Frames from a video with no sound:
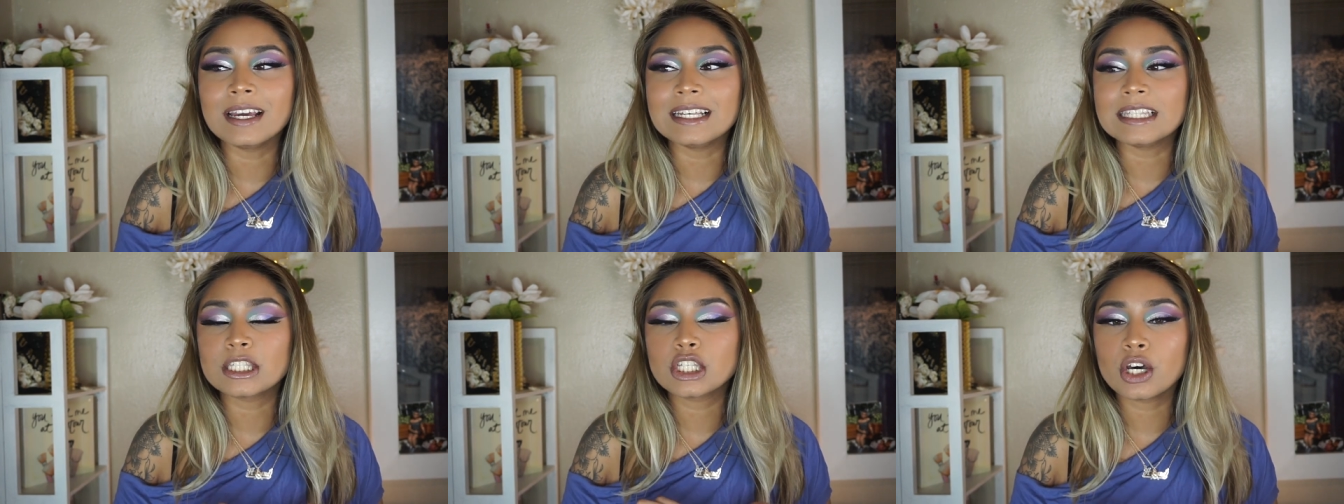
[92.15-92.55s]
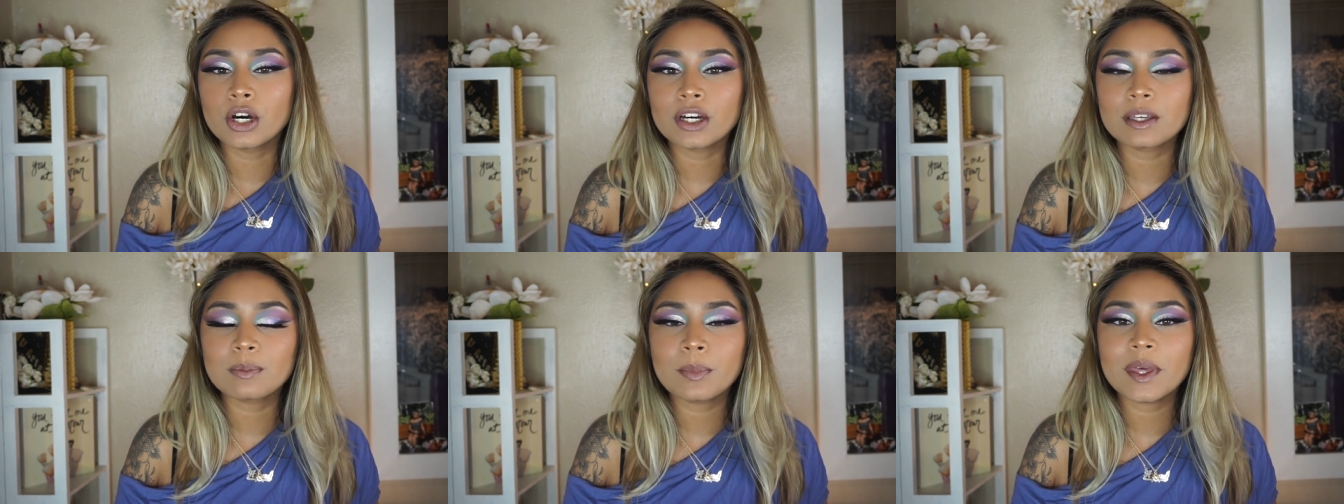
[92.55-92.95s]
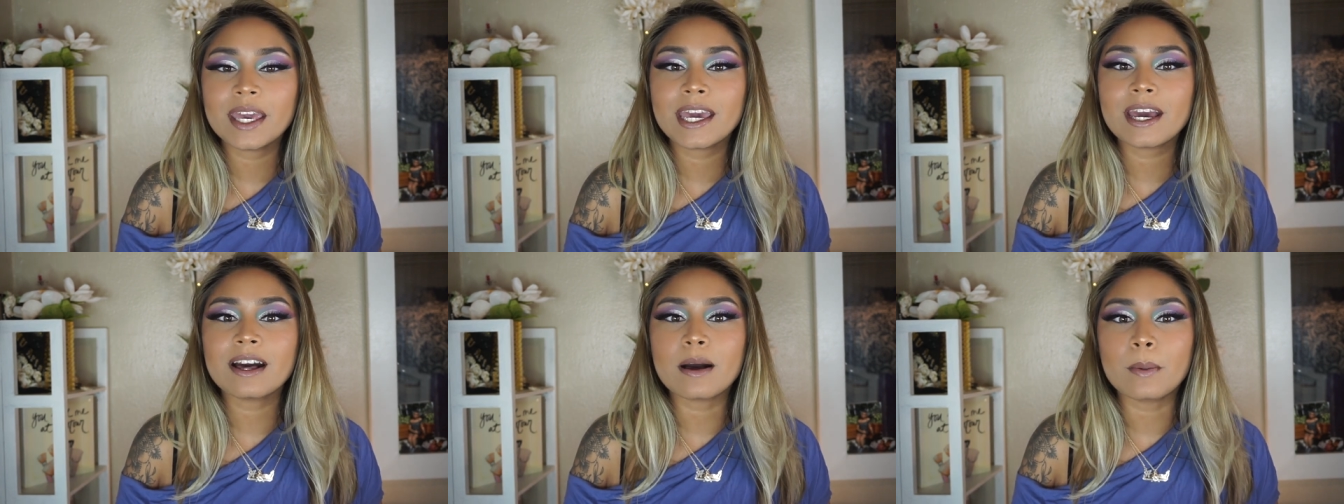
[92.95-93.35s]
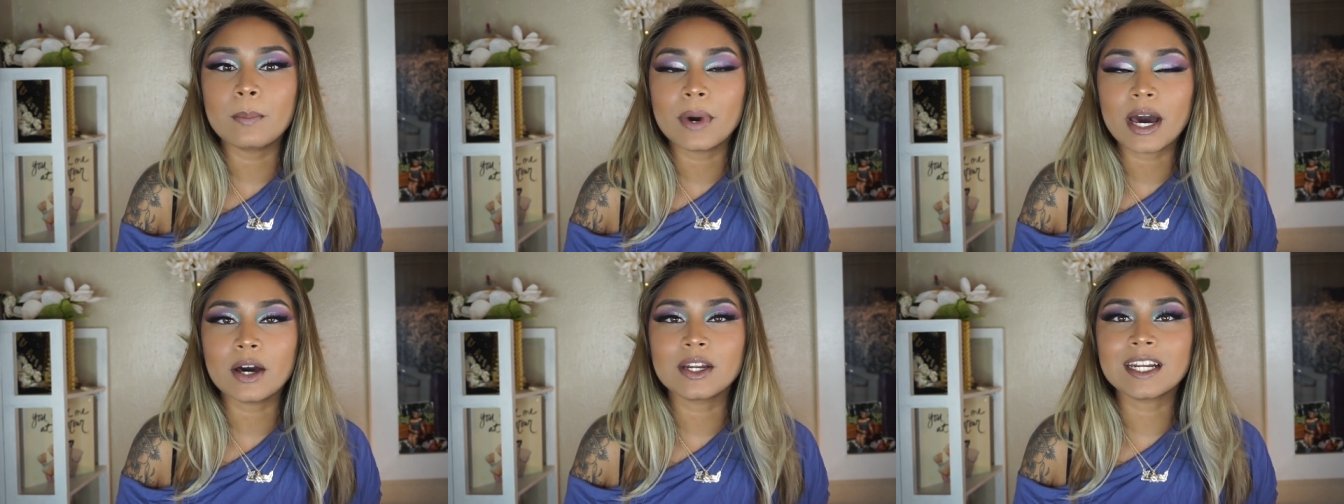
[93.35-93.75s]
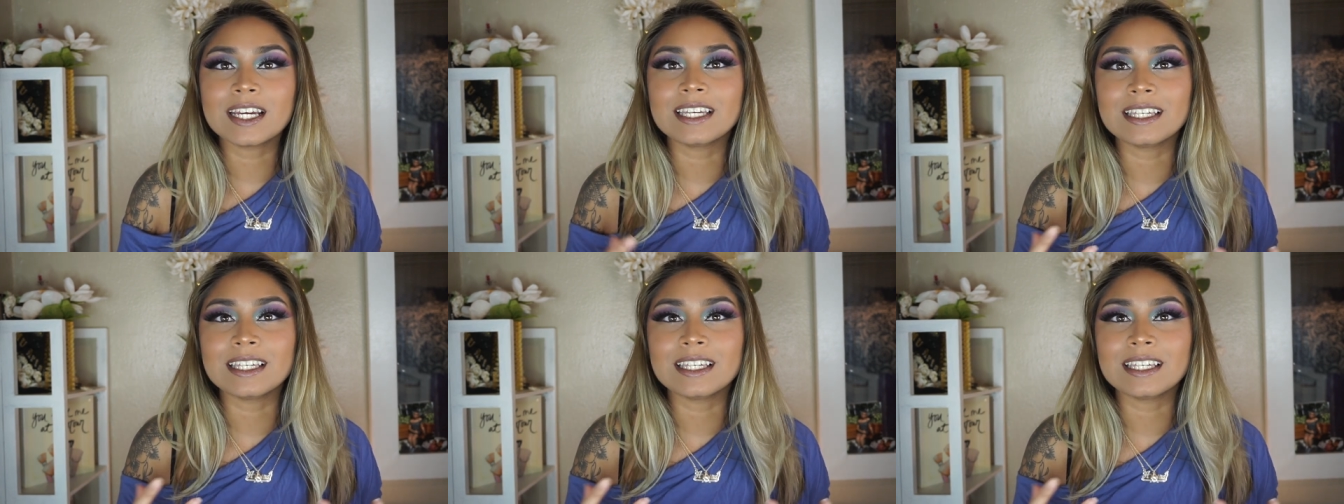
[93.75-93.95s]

it took me about a